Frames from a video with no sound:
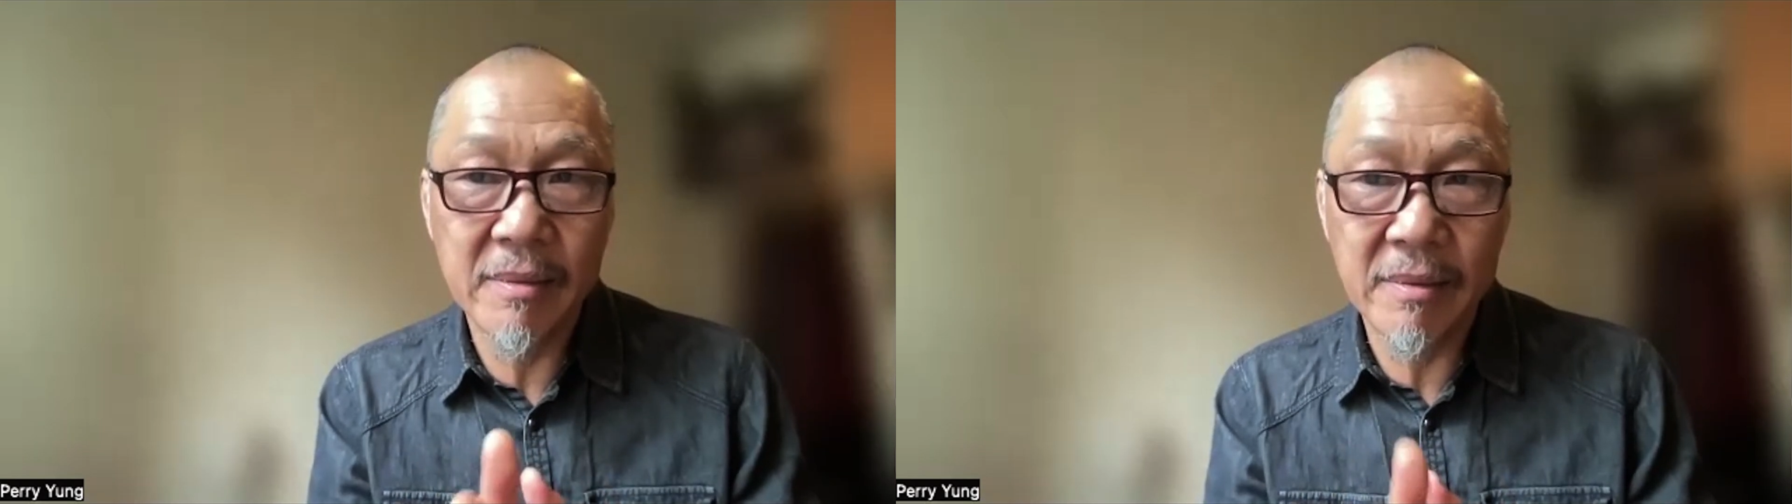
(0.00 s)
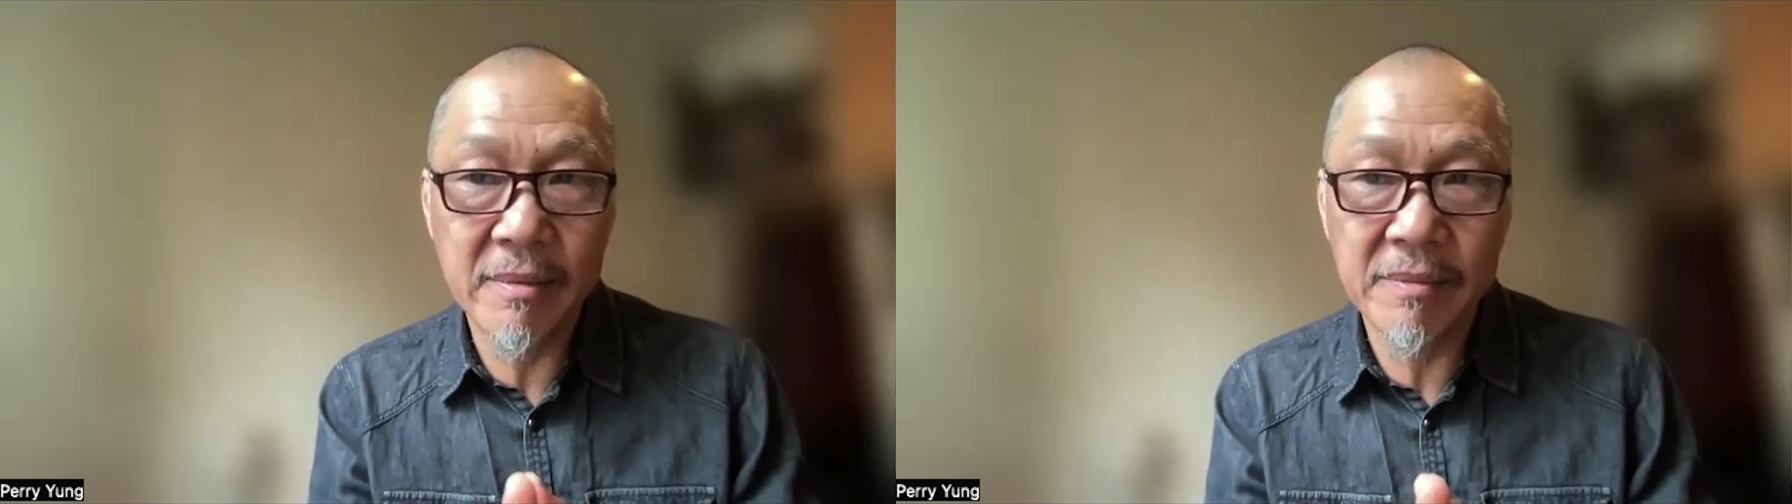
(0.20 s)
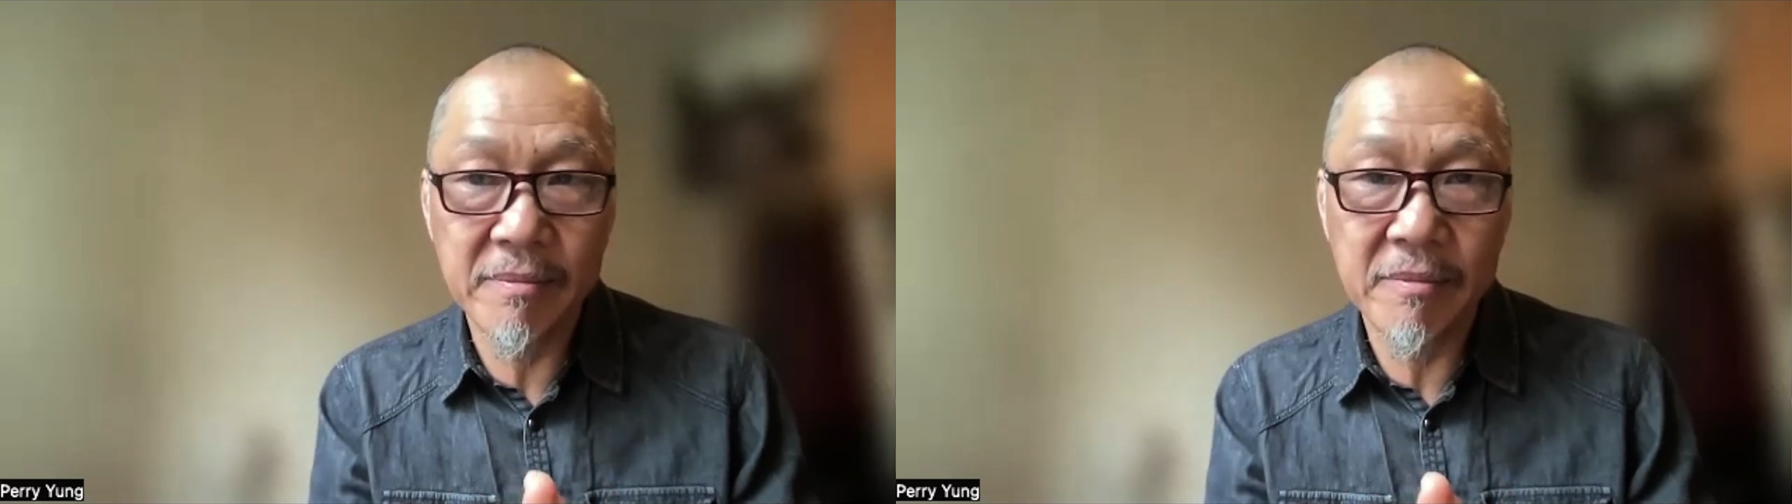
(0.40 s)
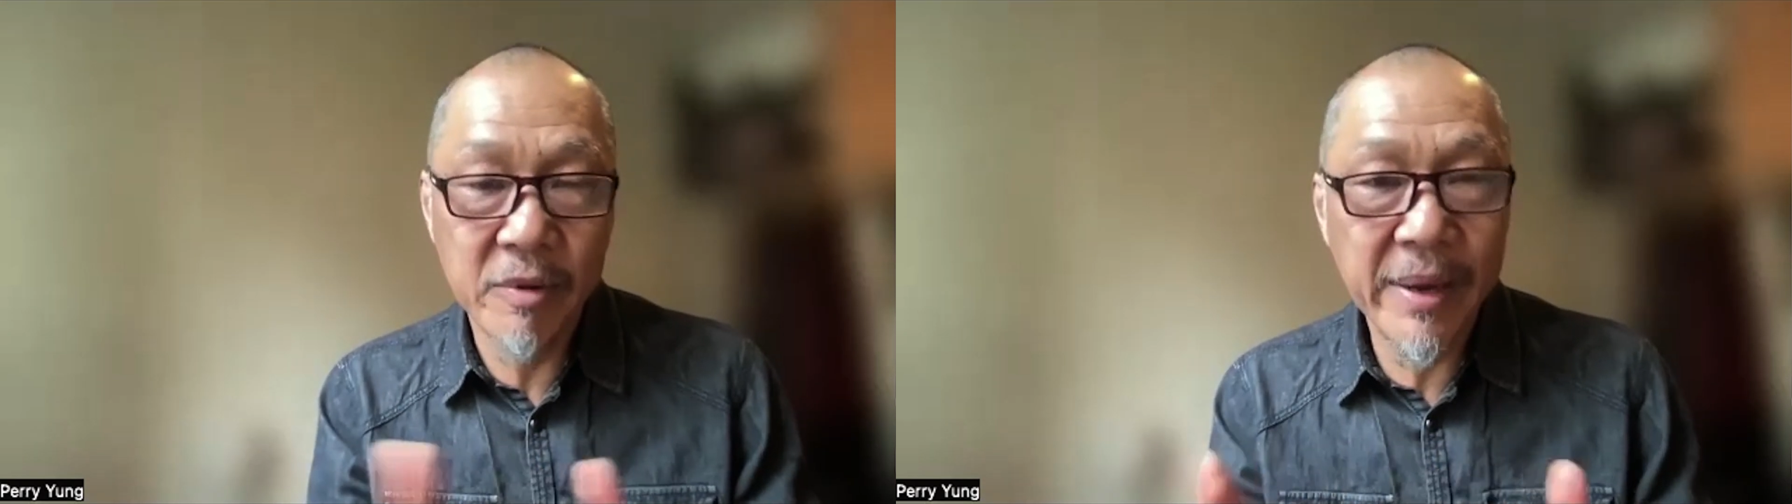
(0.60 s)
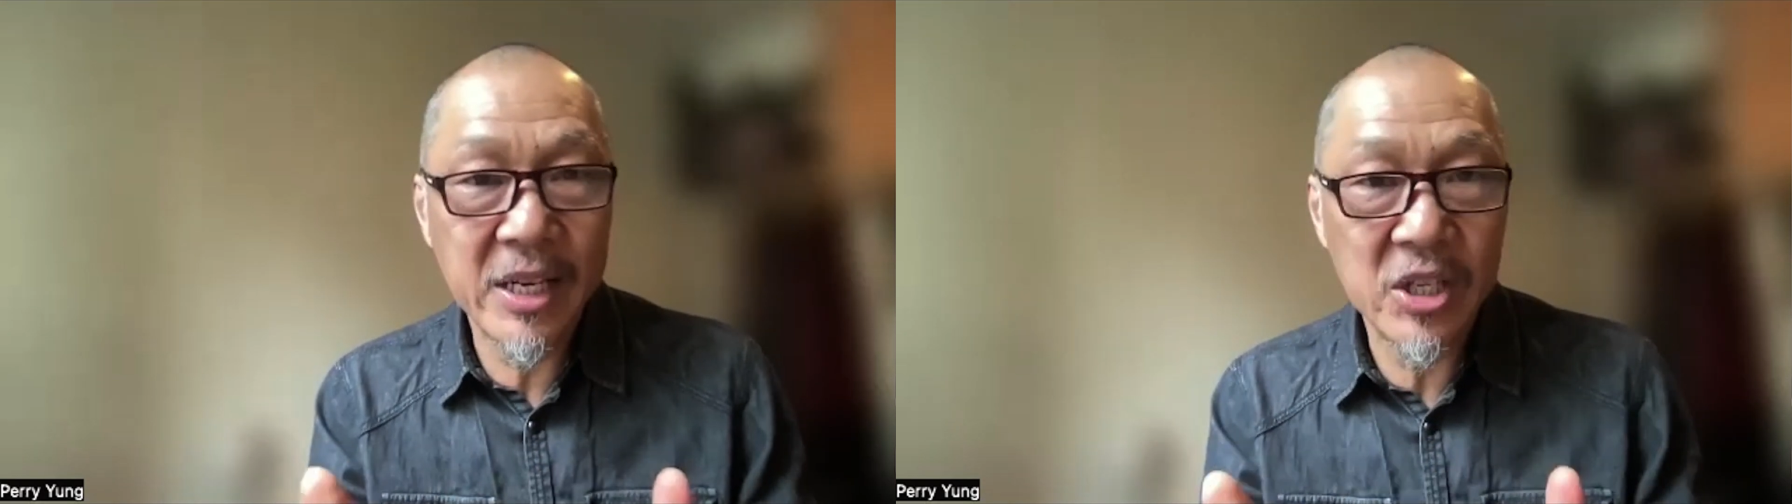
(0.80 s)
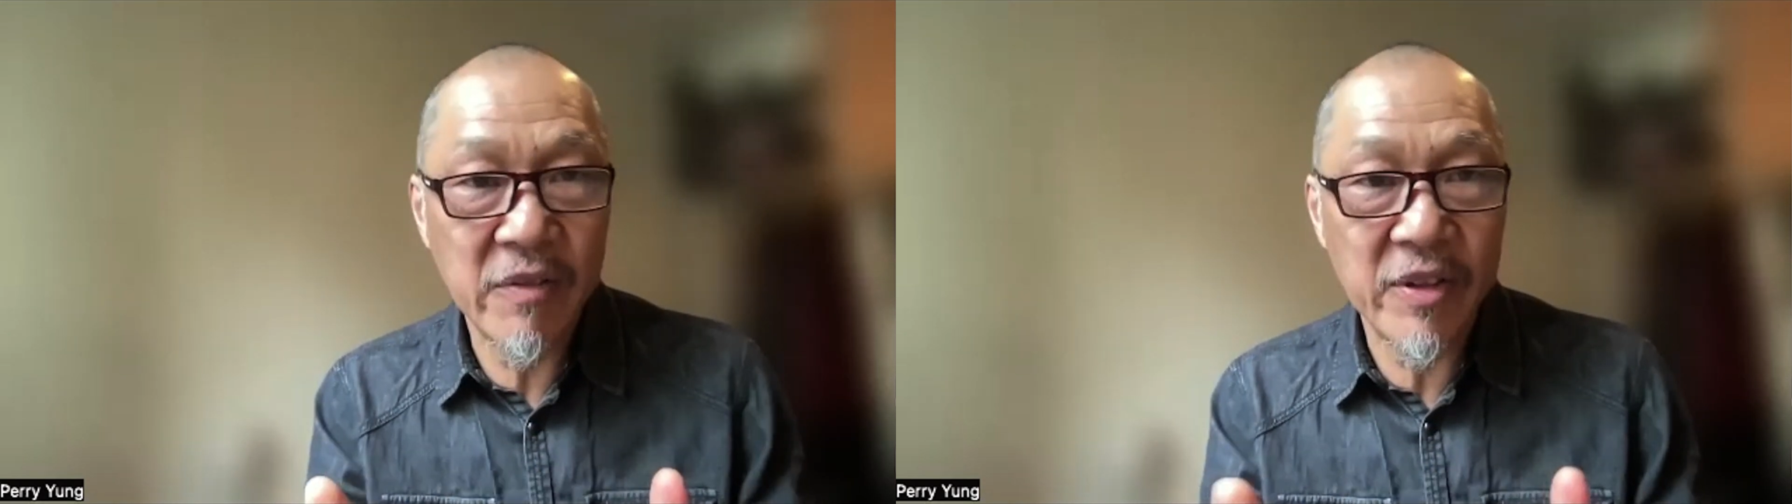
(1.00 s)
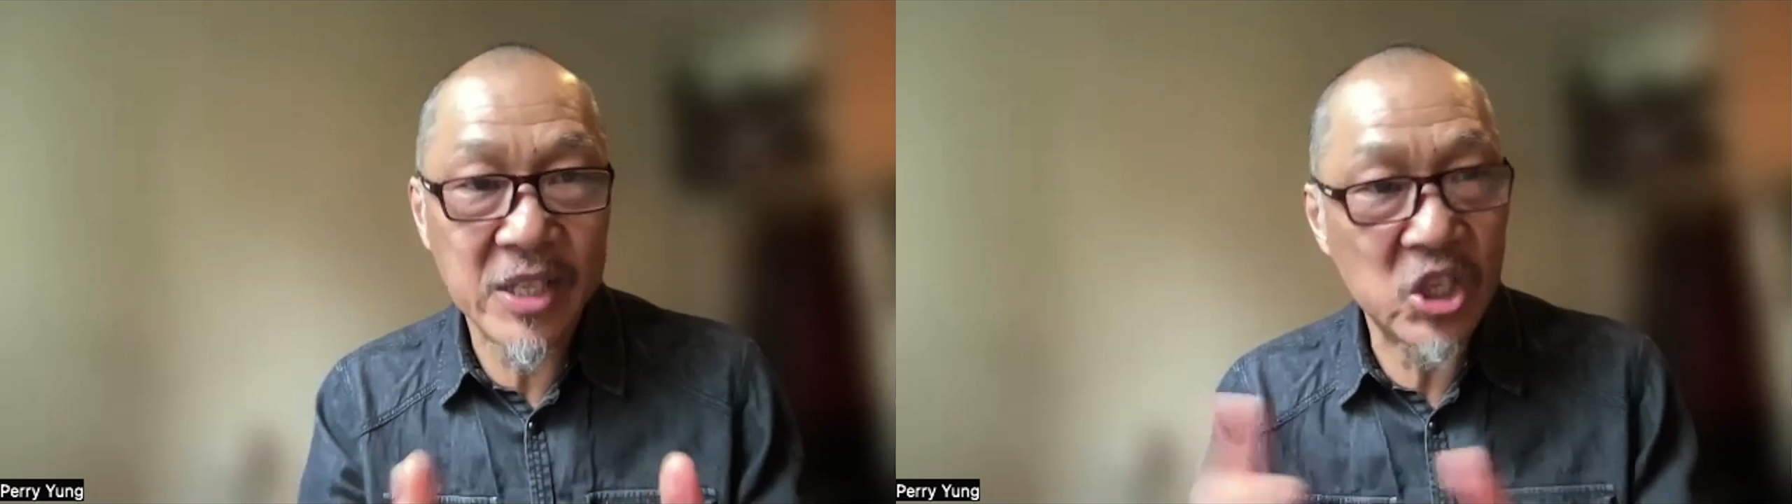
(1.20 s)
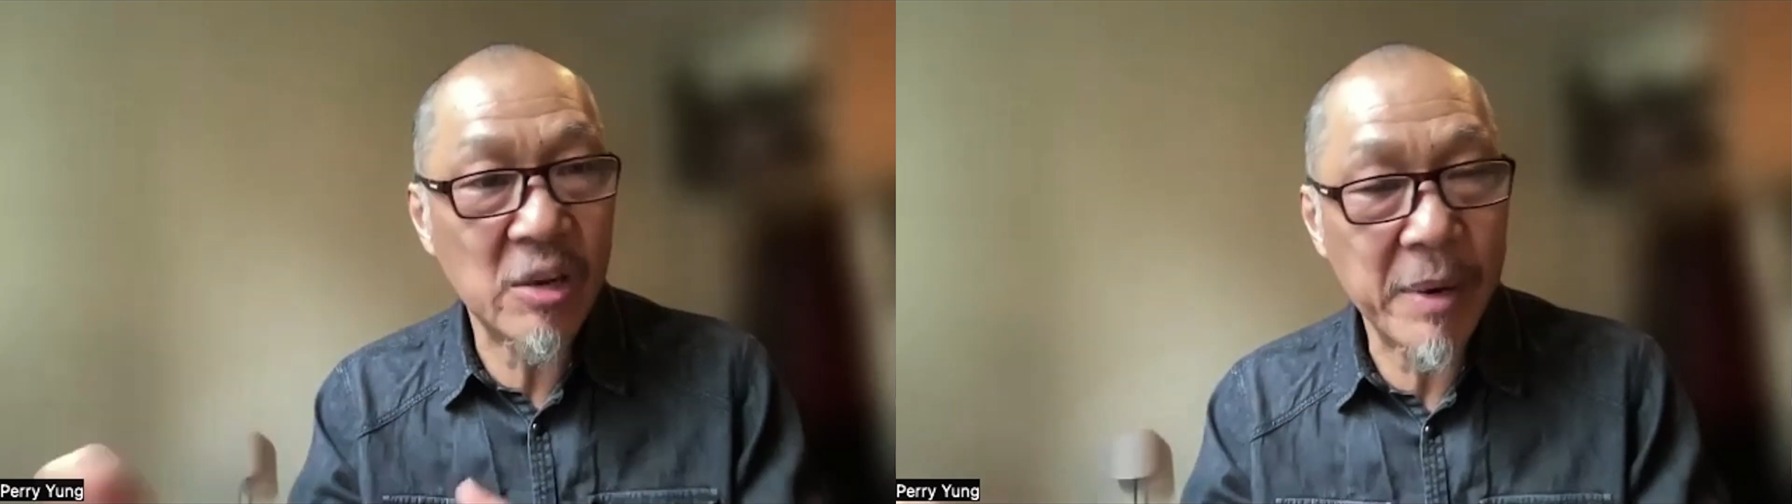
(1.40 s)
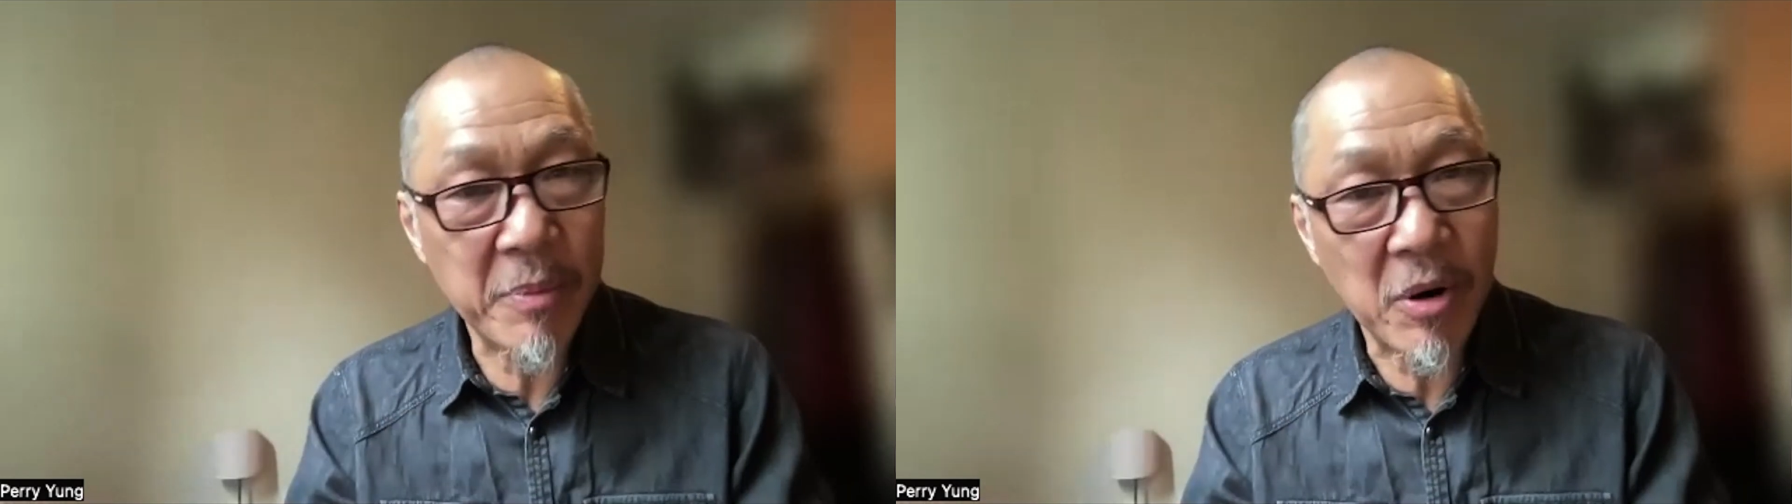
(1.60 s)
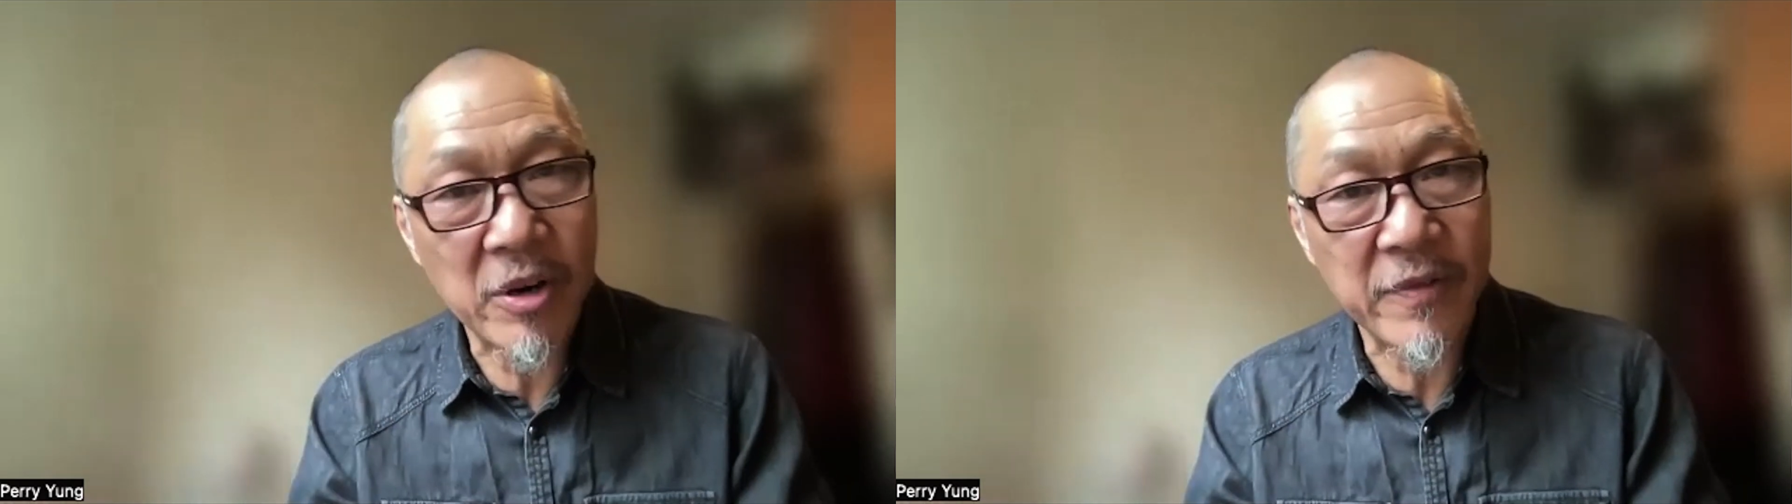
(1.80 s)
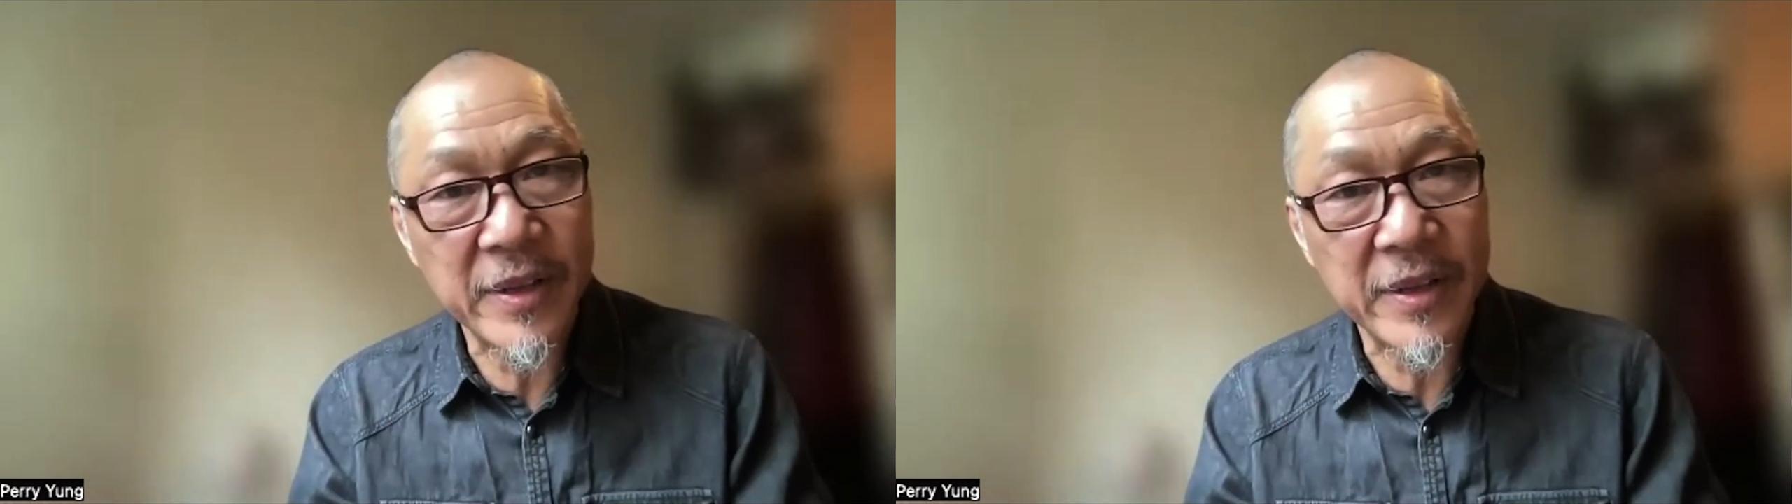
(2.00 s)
we're making a difference and she could be a part of it,